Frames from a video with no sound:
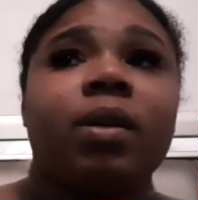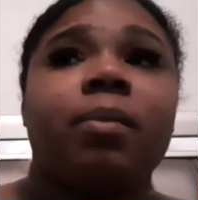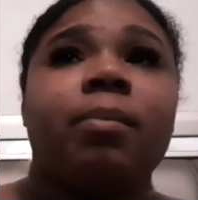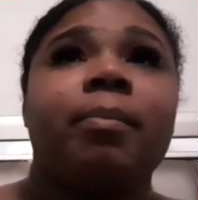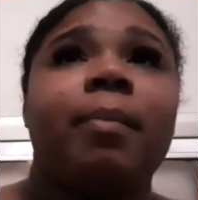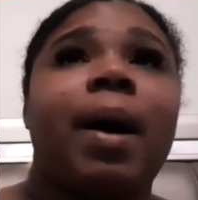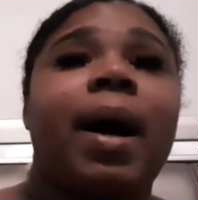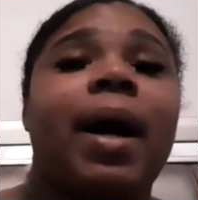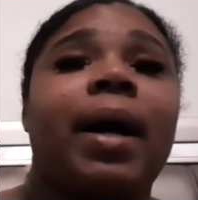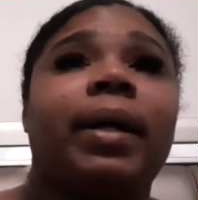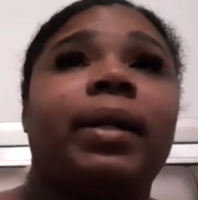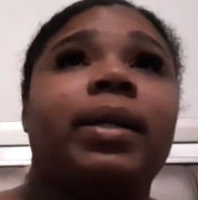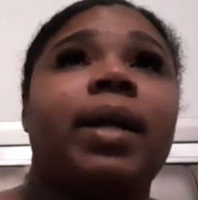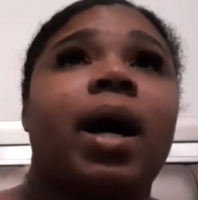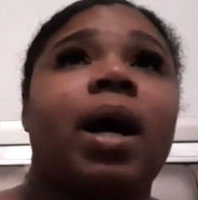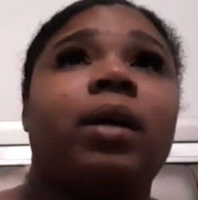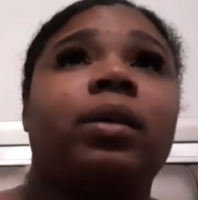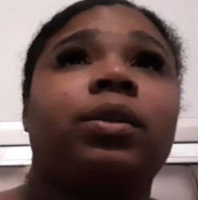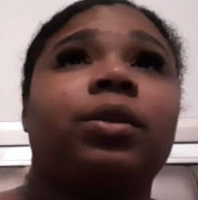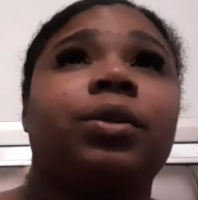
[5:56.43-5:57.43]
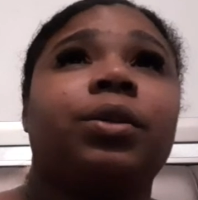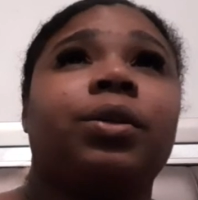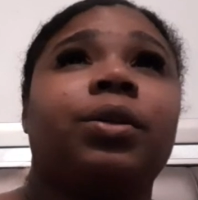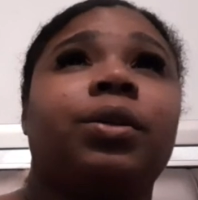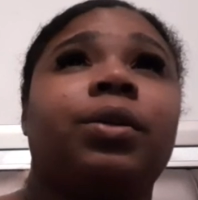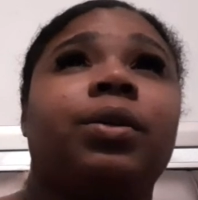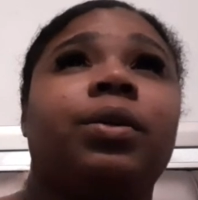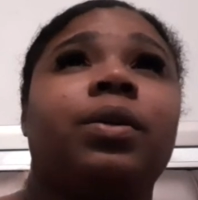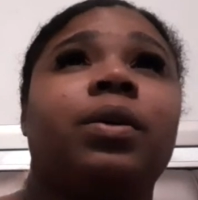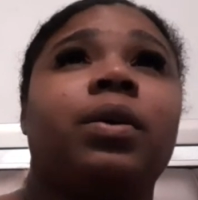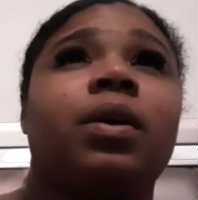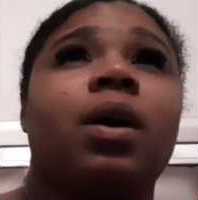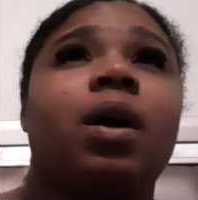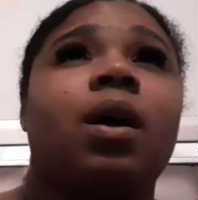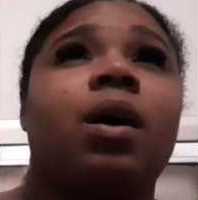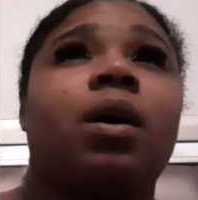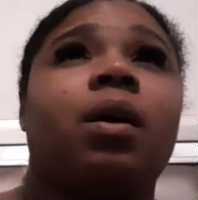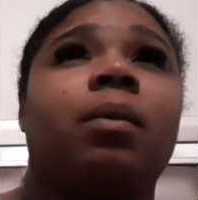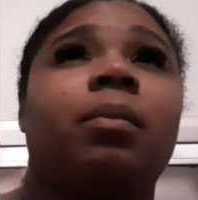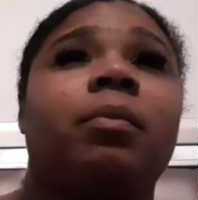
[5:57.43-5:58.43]
my doctor,
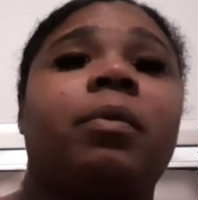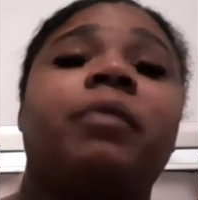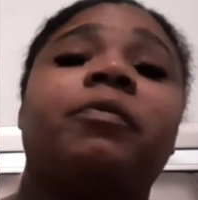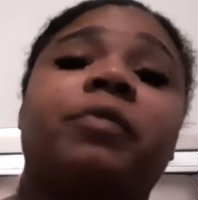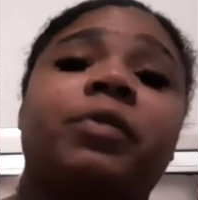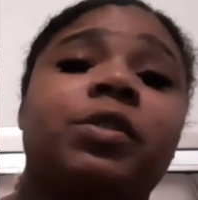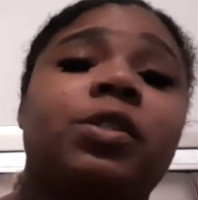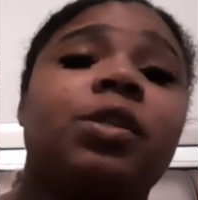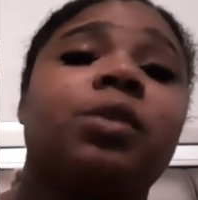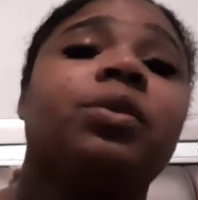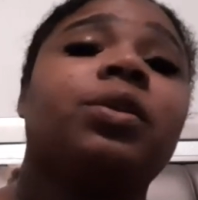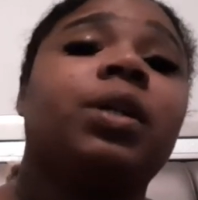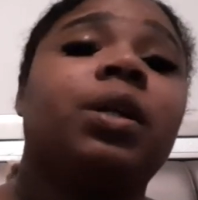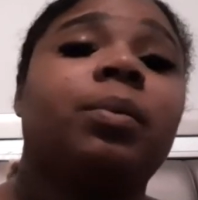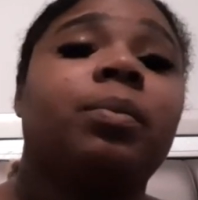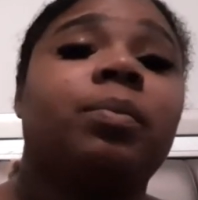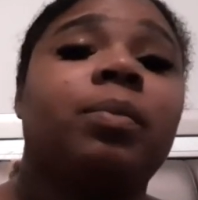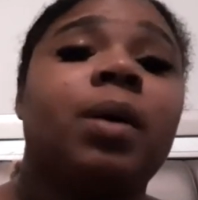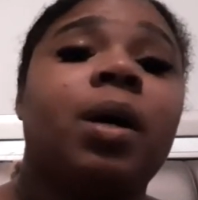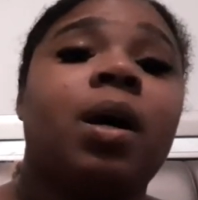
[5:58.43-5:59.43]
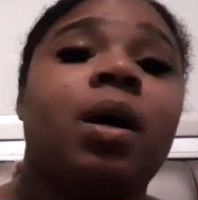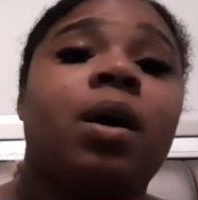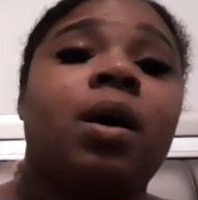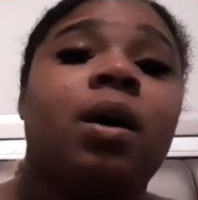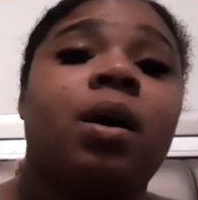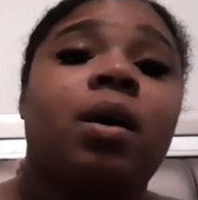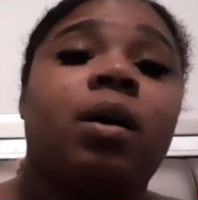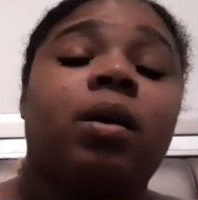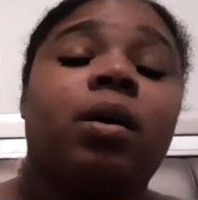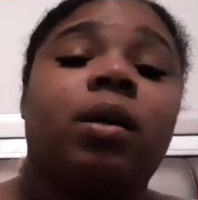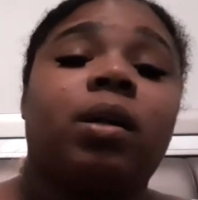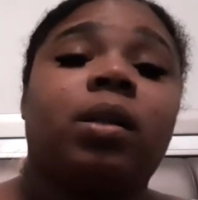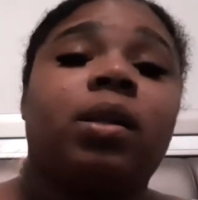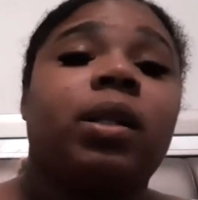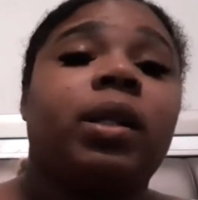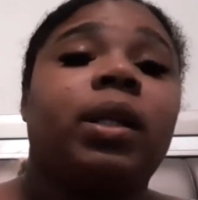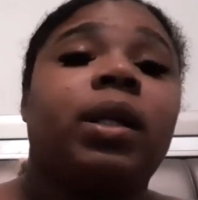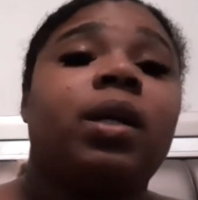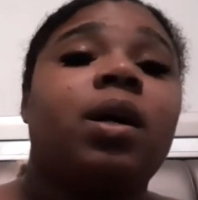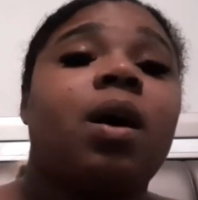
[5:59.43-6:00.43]
a facility
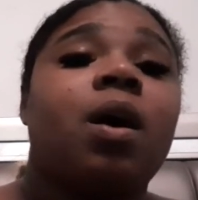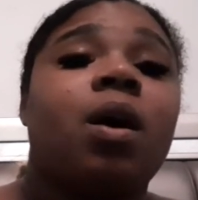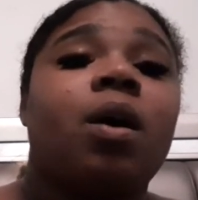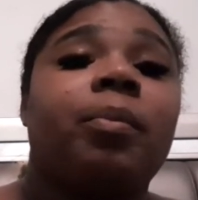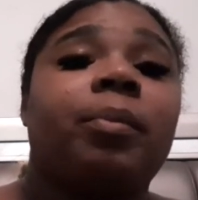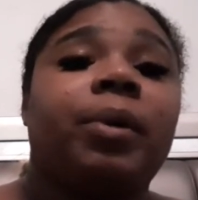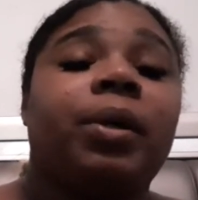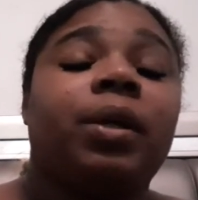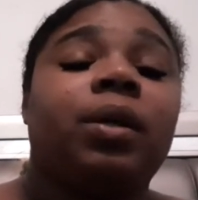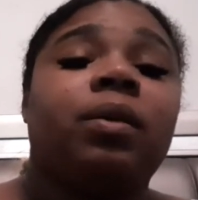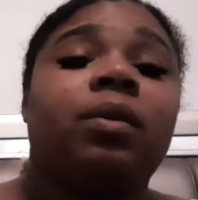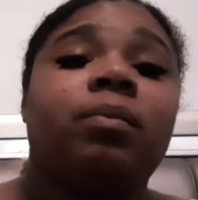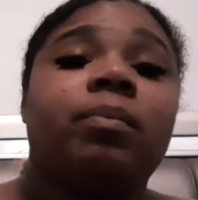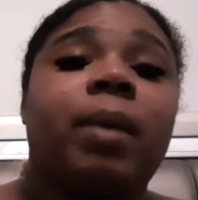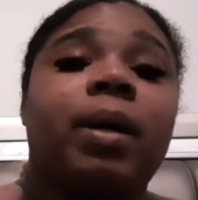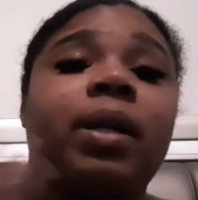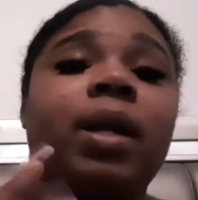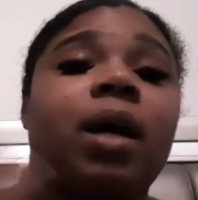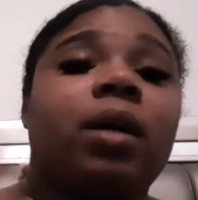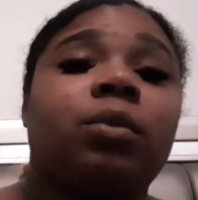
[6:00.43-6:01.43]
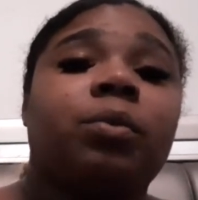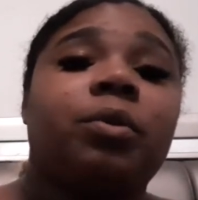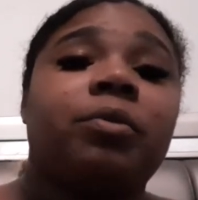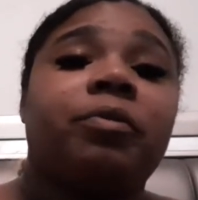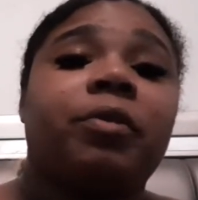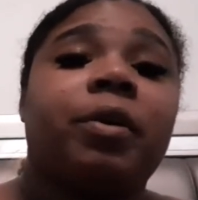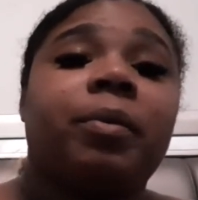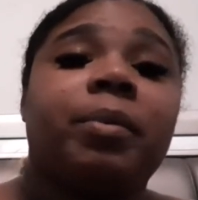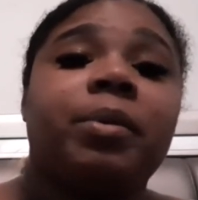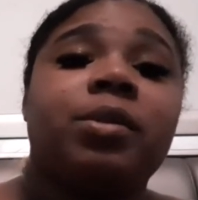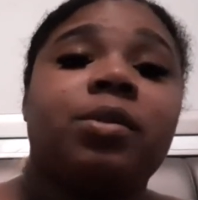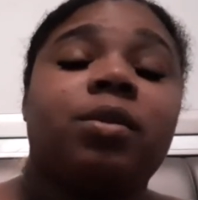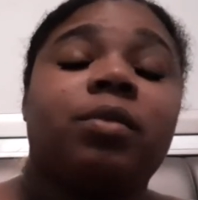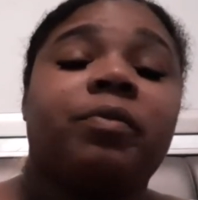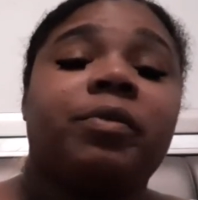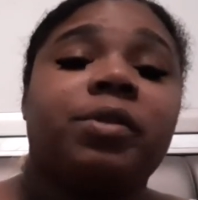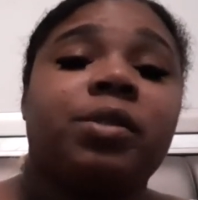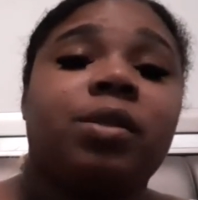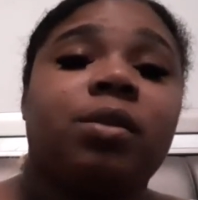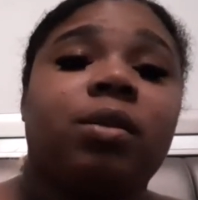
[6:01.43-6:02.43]
clinic called me. My doctor referred me to the
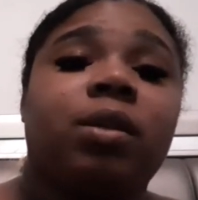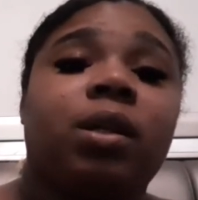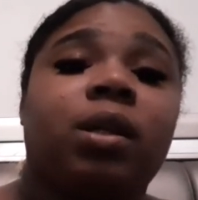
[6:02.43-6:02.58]
facility